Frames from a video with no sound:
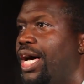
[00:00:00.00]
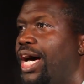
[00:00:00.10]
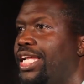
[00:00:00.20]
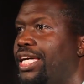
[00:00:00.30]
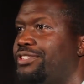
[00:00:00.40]

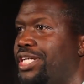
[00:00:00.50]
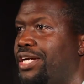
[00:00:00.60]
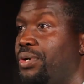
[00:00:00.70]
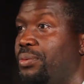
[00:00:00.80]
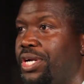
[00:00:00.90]
I love
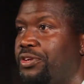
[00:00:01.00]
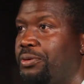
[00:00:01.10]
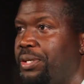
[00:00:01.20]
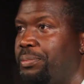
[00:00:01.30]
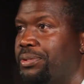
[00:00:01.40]
suffering with other
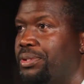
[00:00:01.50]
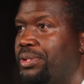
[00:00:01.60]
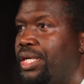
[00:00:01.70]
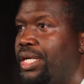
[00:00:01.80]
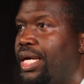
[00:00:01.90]
people
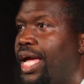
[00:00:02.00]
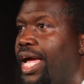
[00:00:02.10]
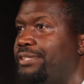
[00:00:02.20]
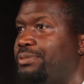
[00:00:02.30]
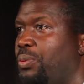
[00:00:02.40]

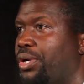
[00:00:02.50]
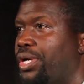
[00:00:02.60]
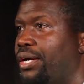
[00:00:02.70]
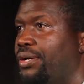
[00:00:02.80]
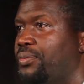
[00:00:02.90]
as we work
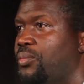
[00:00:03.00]
out